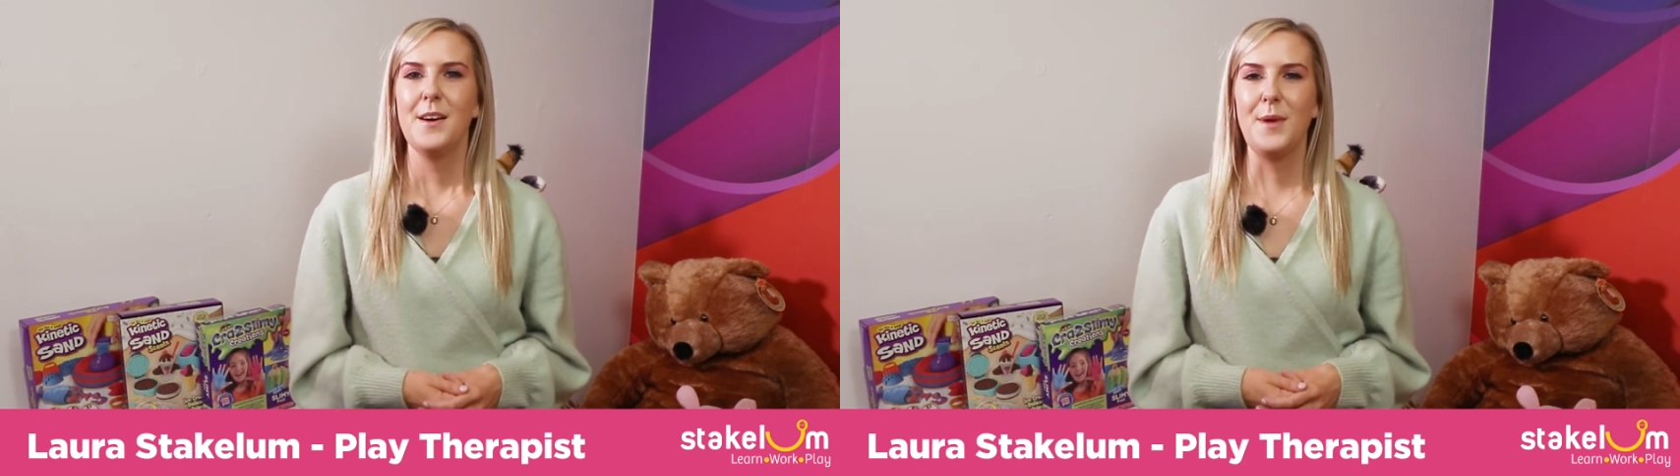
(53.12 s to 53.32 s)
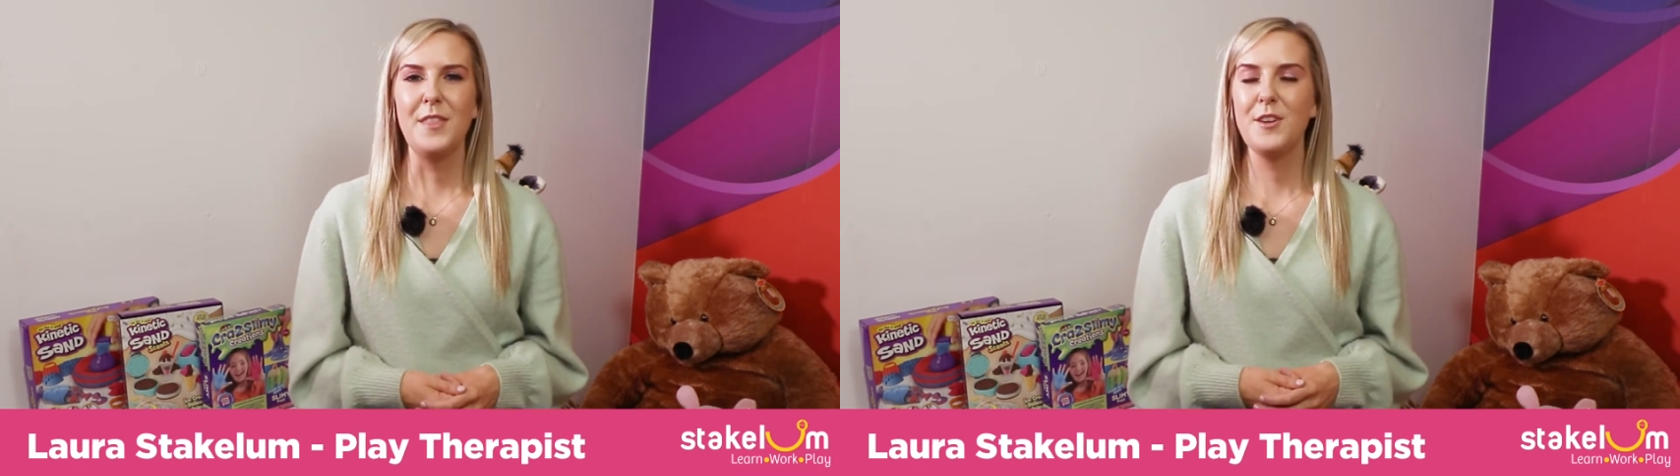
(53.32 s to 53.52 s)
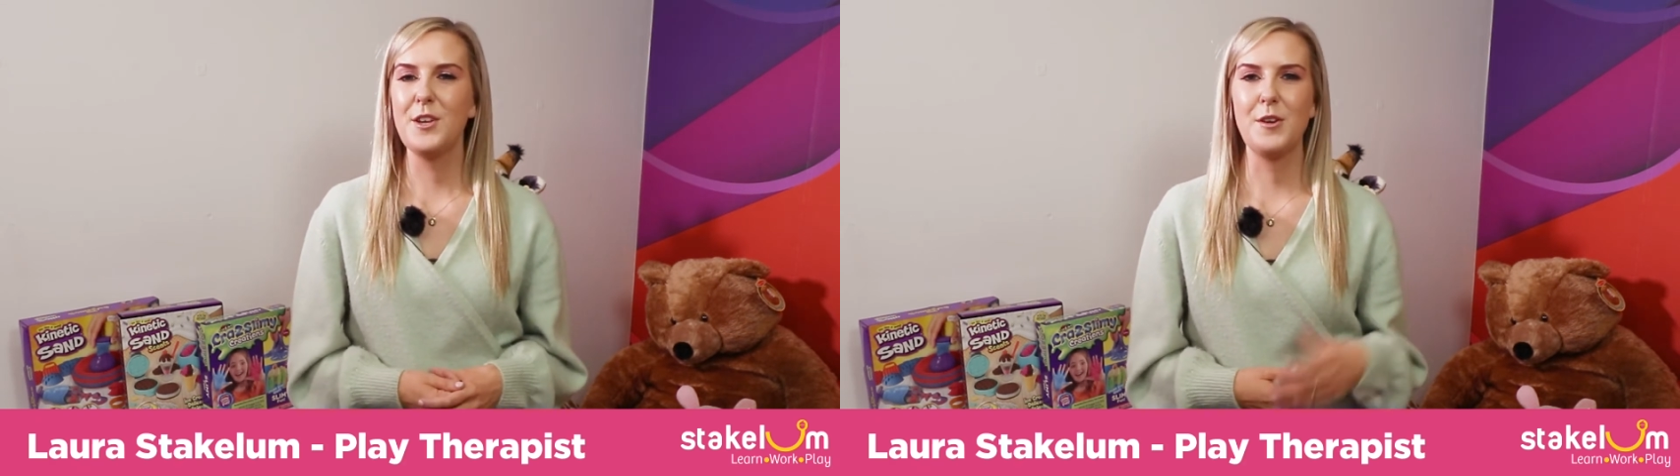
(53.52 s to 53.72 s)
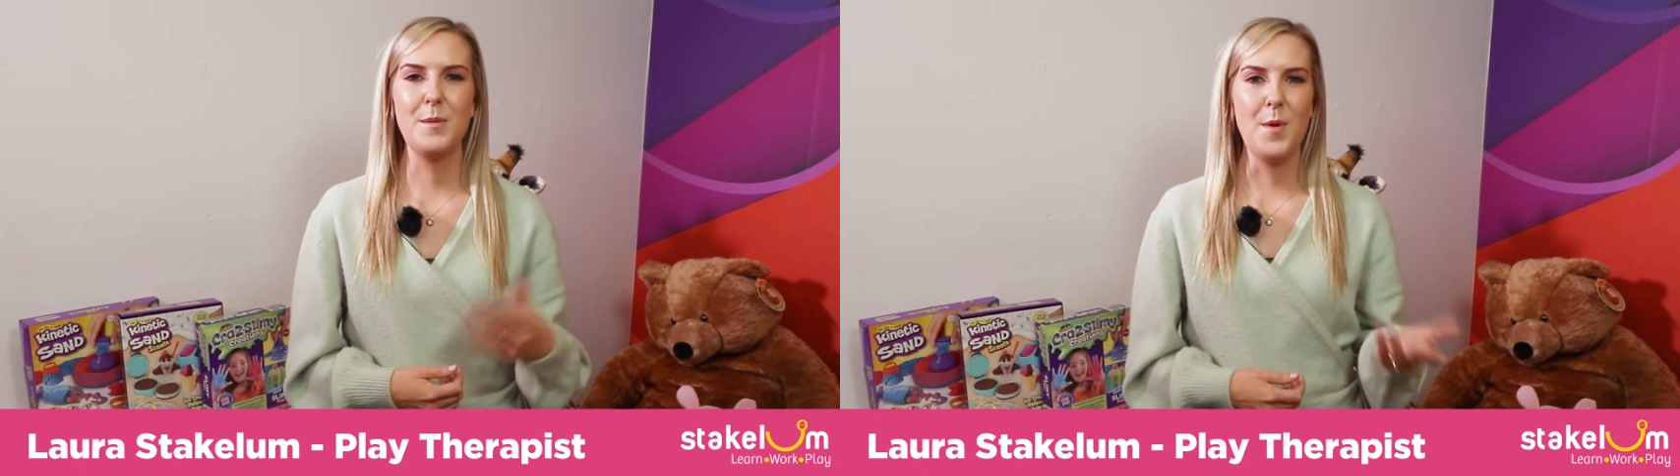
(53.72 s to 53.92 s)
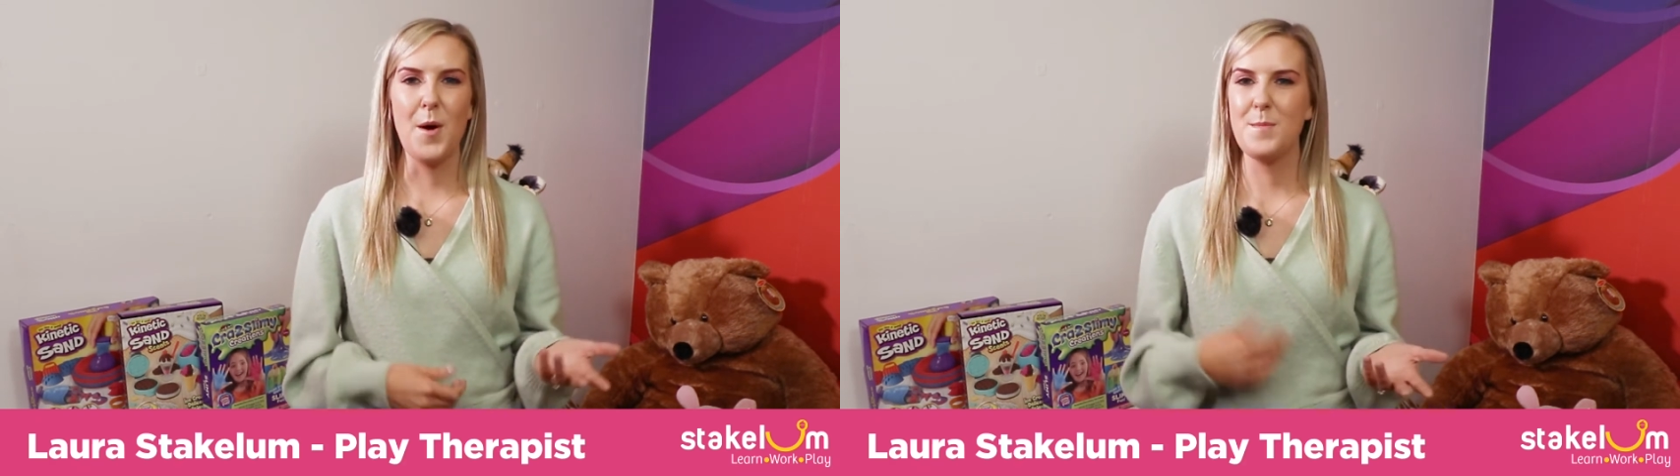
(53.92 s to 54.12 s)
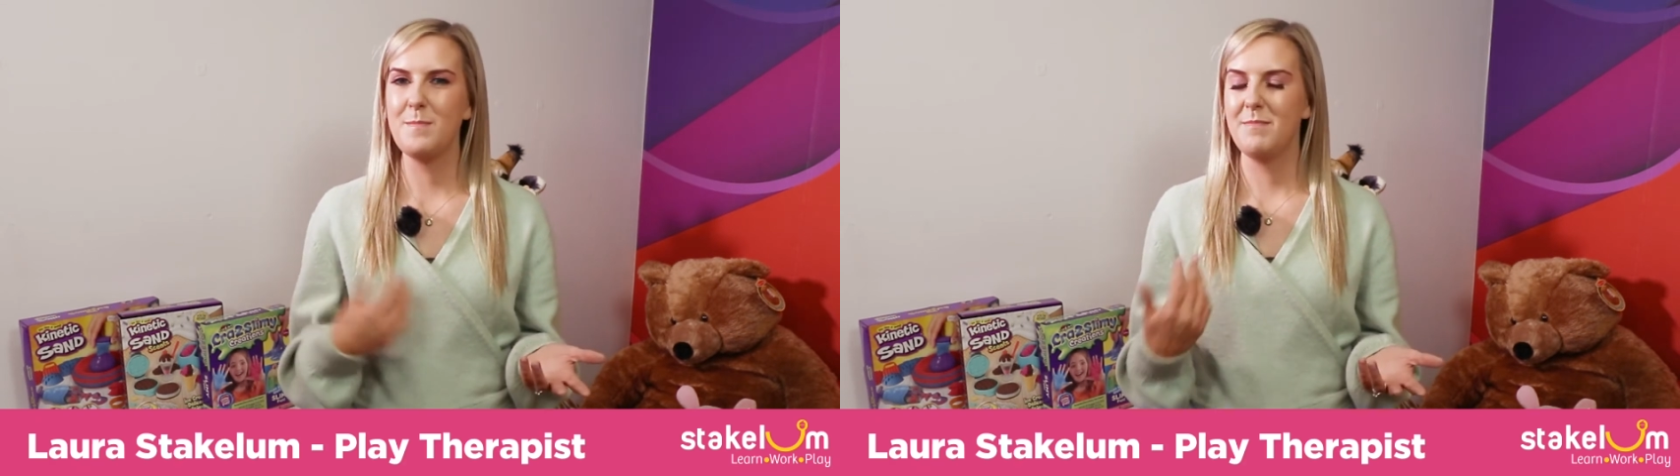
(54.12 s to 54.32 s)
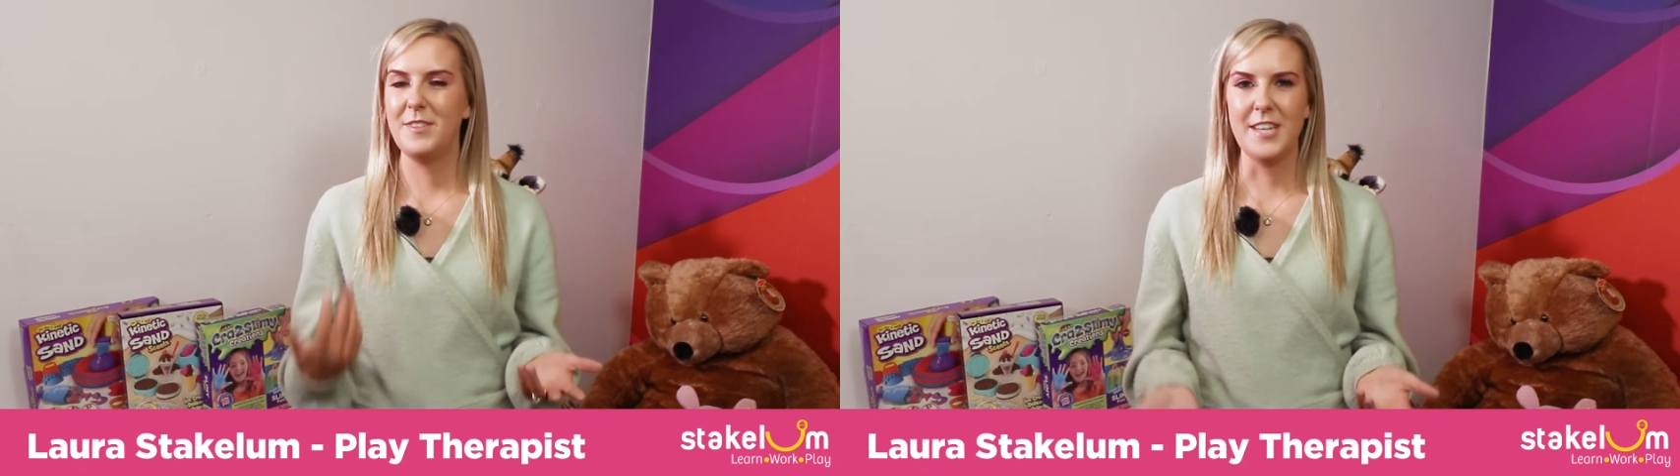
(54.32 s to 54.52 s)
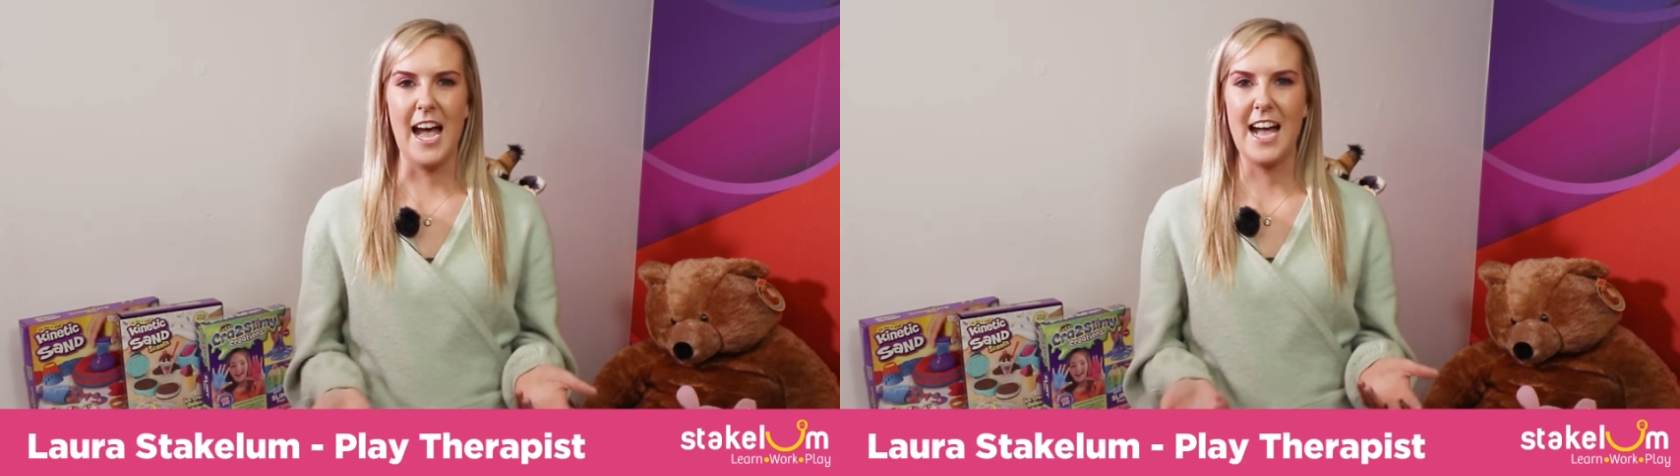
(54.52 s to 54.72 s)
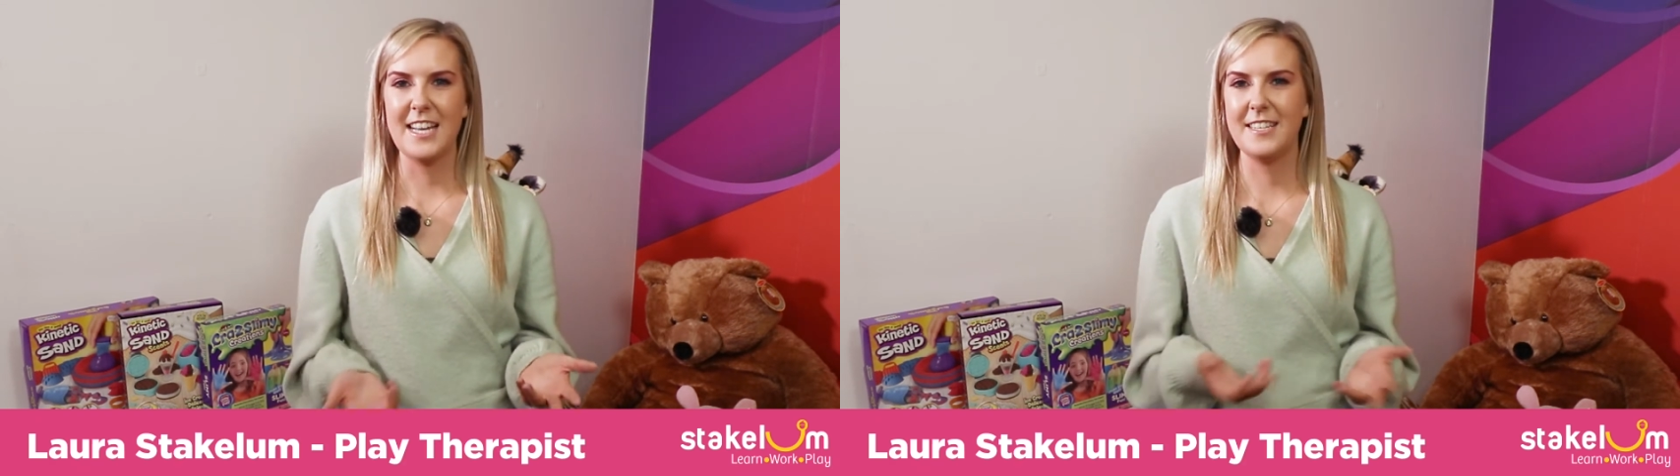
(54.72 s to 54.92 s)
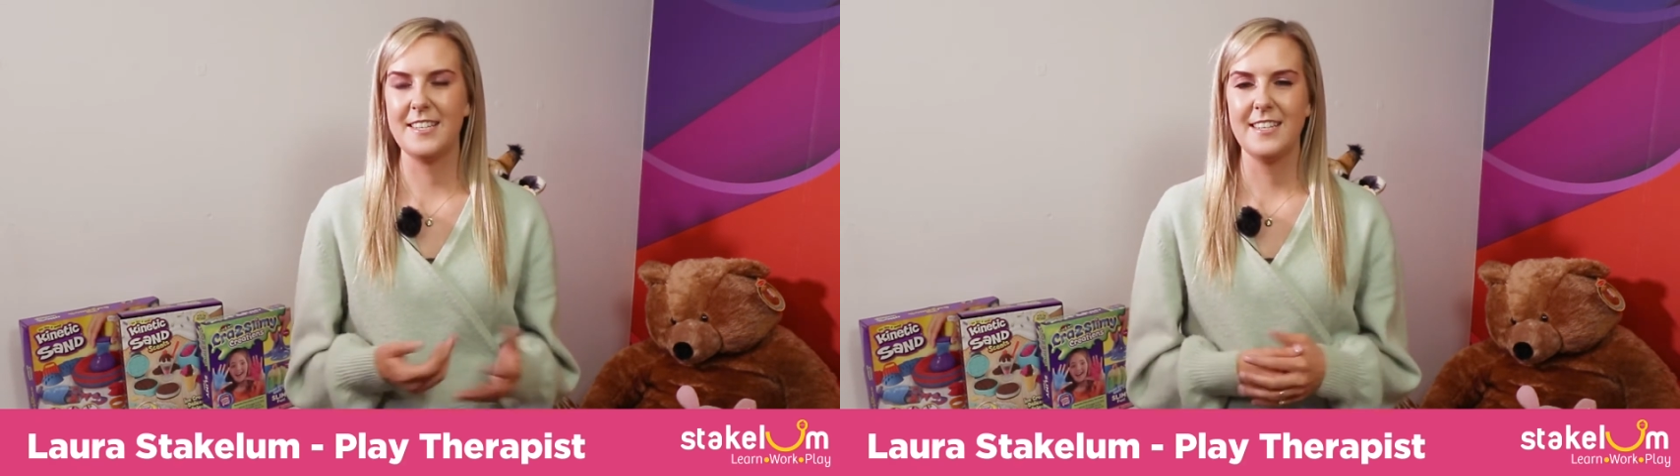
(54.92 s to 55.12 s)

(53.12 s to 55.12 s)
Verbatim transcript: Whether you're a mum, dad,